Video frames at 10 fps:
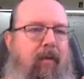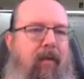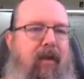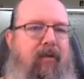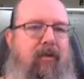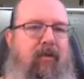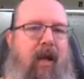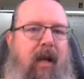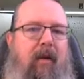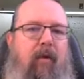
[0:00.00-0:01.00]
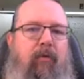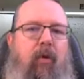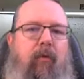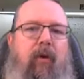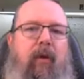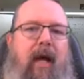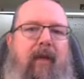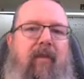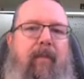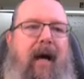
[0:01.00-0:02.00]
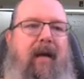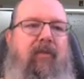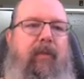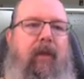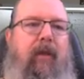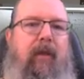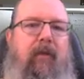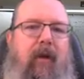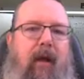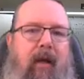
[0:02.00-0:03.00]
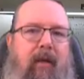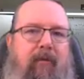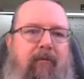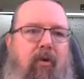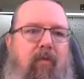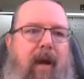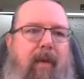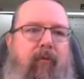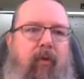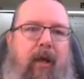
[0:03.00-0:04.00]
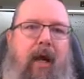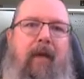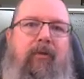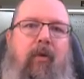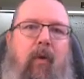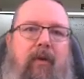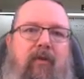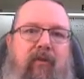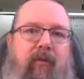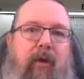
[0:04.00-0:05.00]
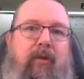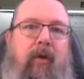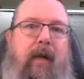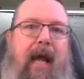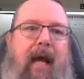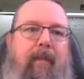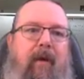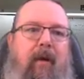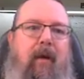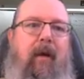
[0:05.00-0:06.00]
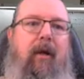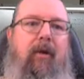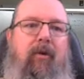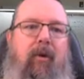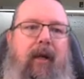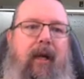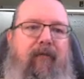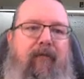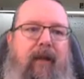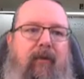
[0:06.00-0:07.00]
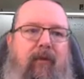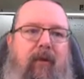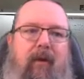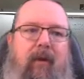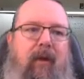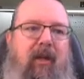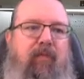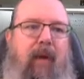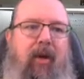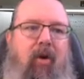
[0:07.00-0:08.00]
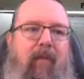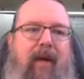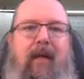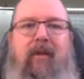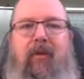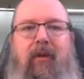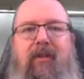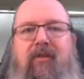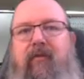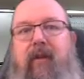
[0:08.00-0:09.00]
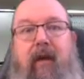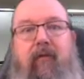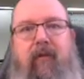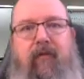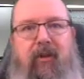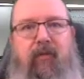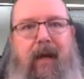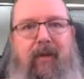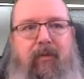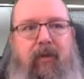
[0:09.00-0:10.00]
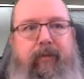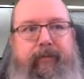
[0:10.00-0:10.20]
This just kind of goes over a lot of the possibilities, and it's a roadmap for the consequences of what's going to happen during an offense. It is by no means a list of every offense possible.